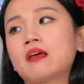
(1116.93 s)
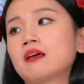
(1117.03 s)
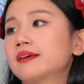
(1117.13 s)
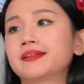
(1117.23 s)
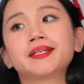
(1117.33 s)
Is
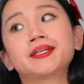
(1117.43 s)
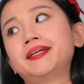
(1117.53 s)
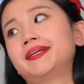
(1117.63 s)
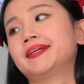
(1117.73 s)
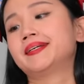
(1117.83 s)
it getting
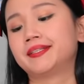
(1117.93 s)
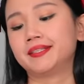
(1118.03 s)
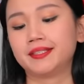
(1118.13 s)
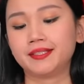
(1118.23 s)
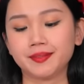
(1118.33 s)
hot in
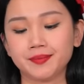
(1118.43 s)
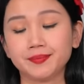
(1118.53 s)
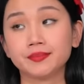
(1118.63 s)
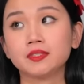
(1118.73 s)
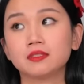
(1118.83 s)
here? I
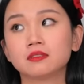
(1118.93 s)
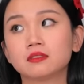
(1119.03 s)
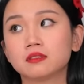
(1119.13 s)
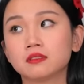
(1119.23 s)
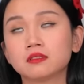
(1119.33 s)
need to cool
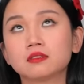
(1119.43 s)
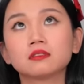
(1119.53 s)
myself